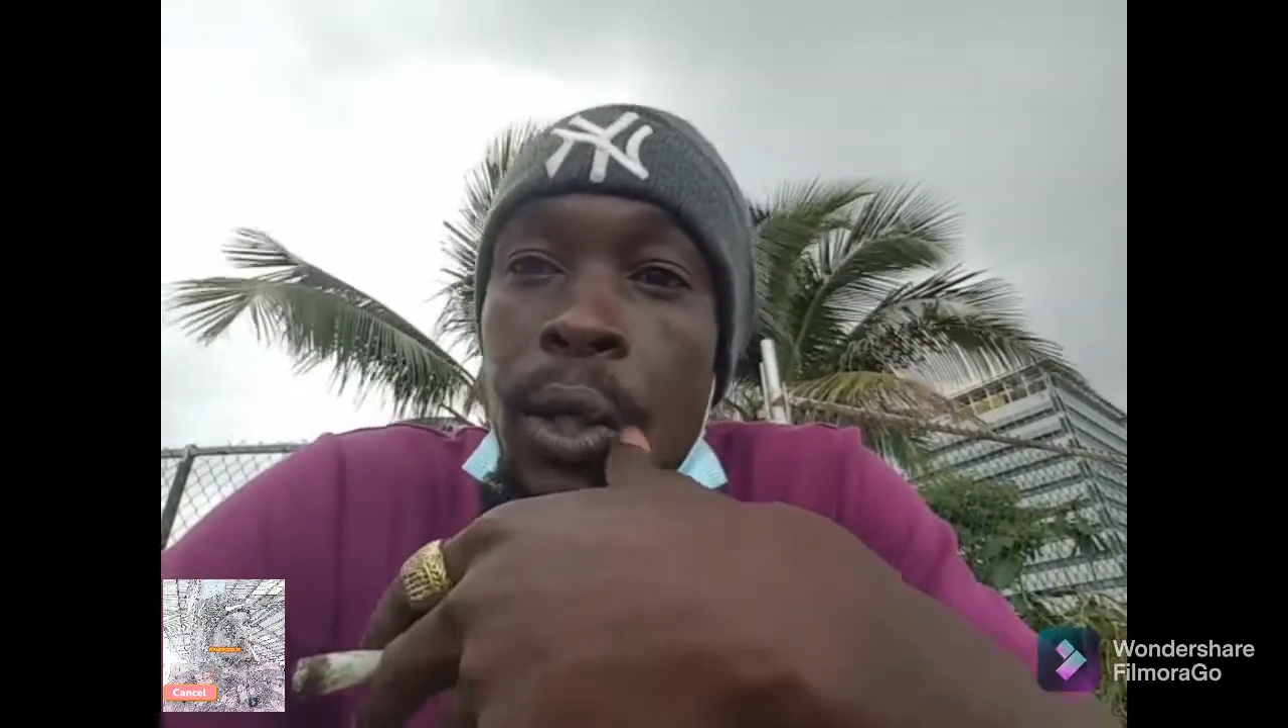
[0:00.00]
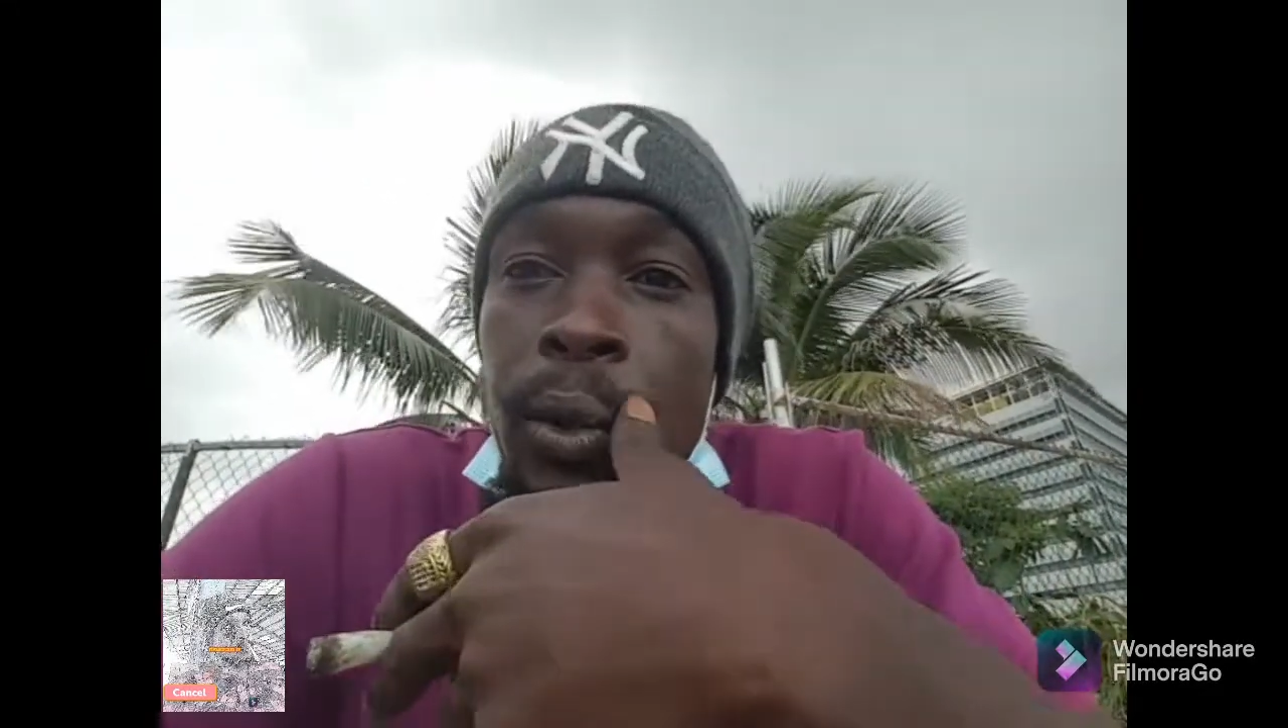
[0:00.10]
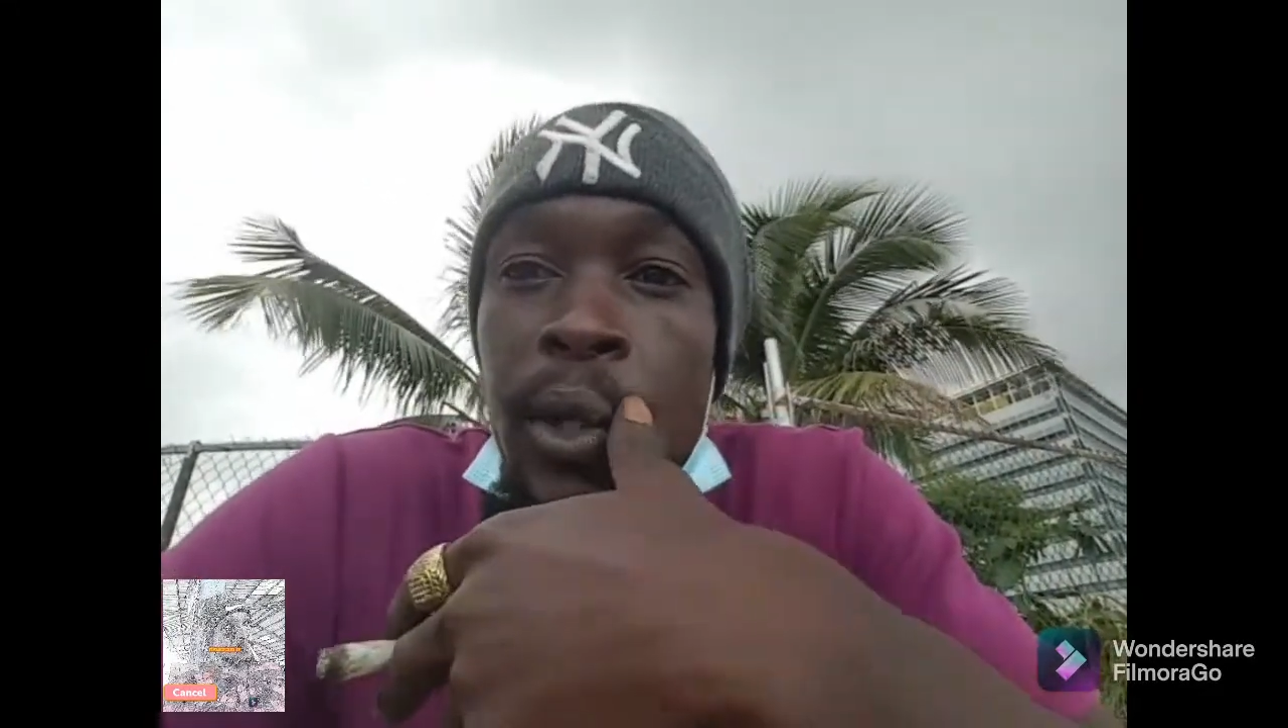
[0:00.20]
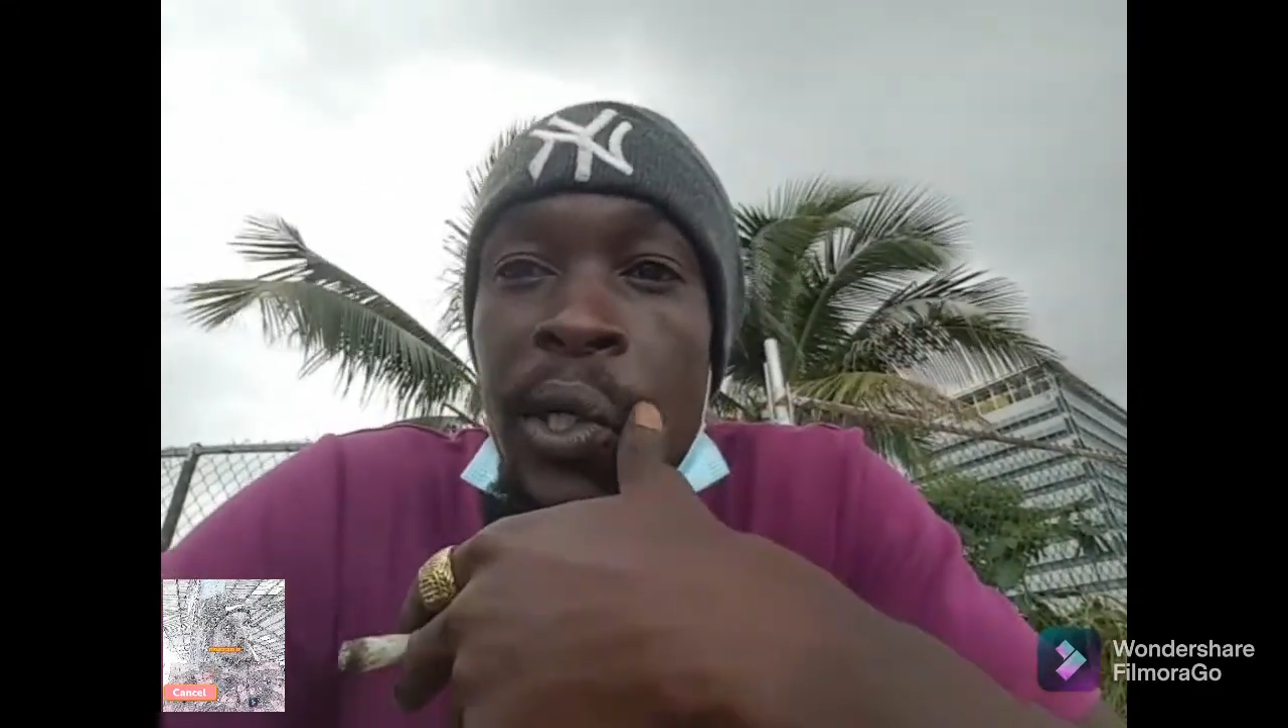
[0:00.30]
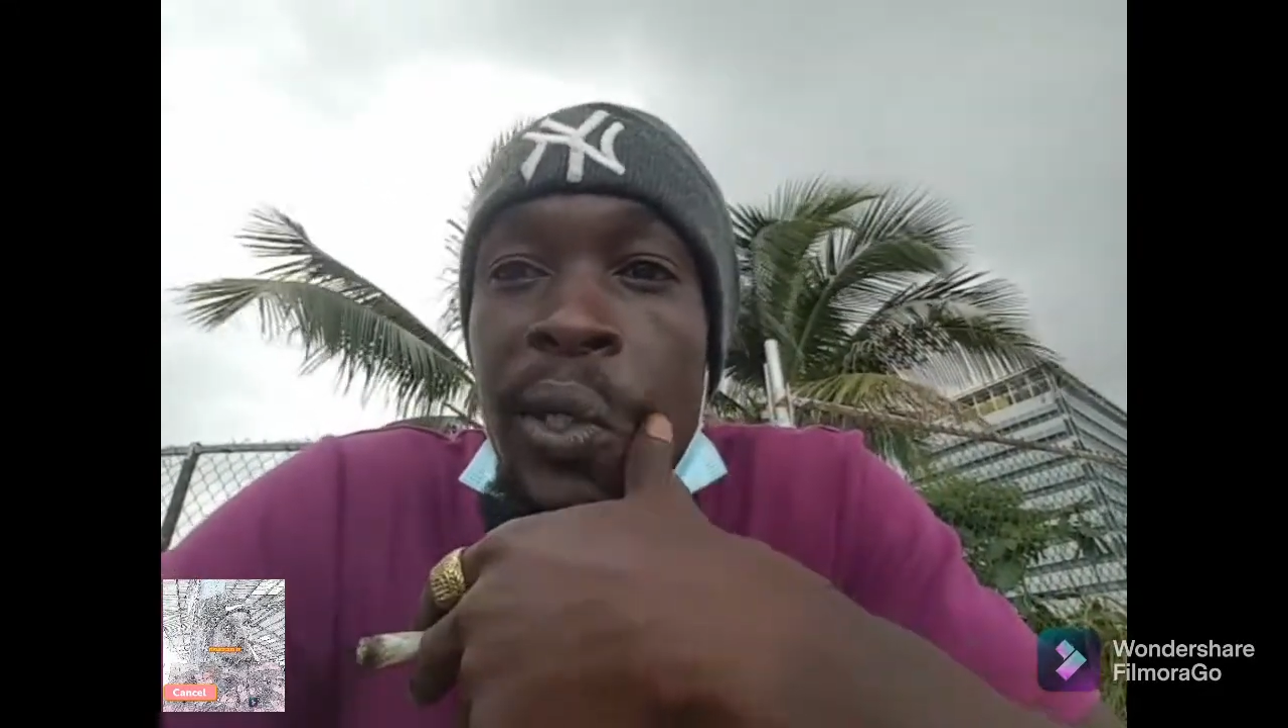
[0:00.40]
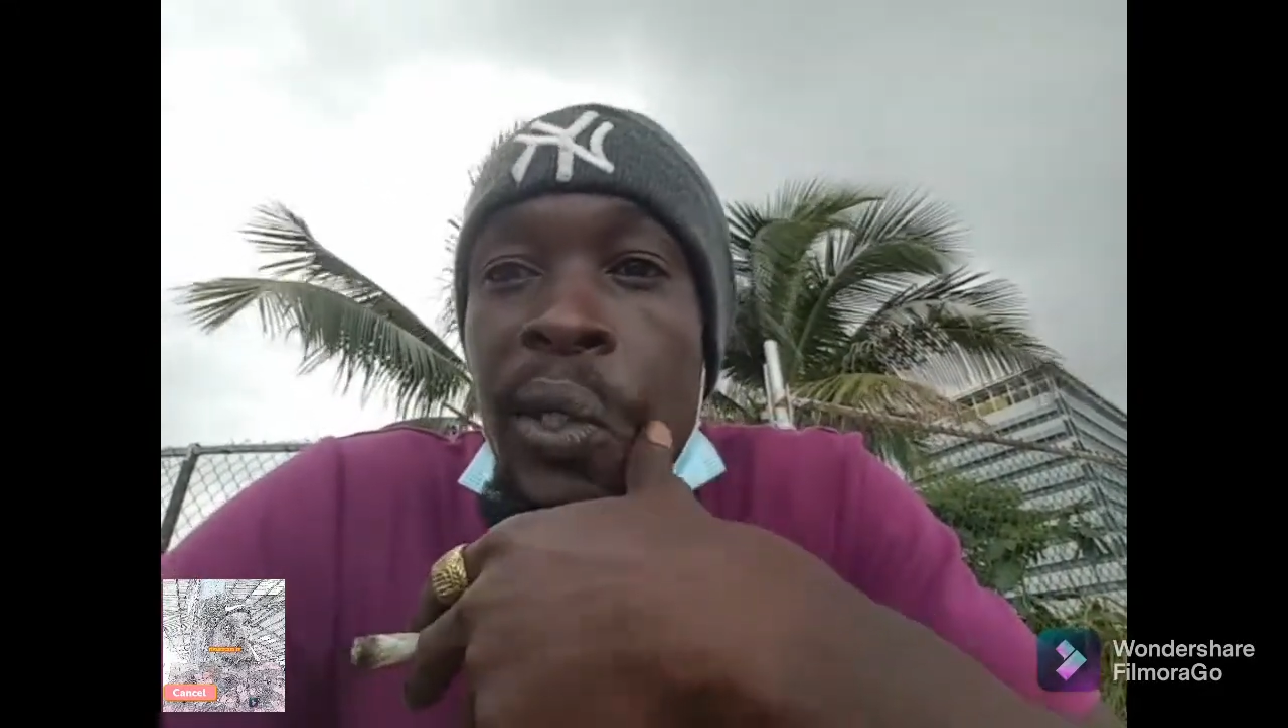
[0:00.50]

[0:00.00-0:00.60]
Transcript: you want,